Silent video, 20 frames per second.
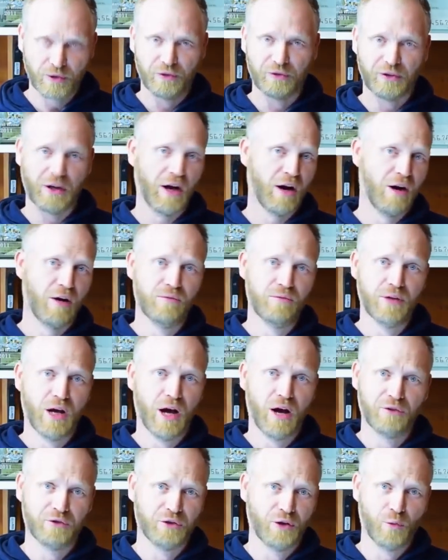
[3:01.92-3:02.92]
You're going to say, oh
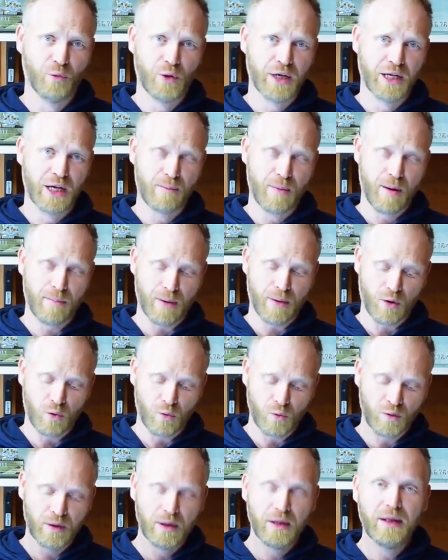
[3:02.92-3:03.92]
no, it's going to weaken my
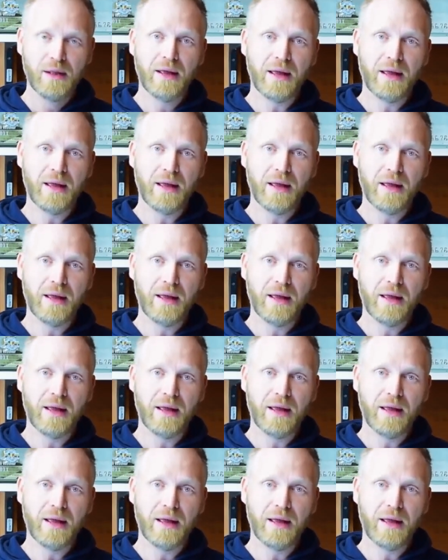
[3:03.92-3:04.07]
pole.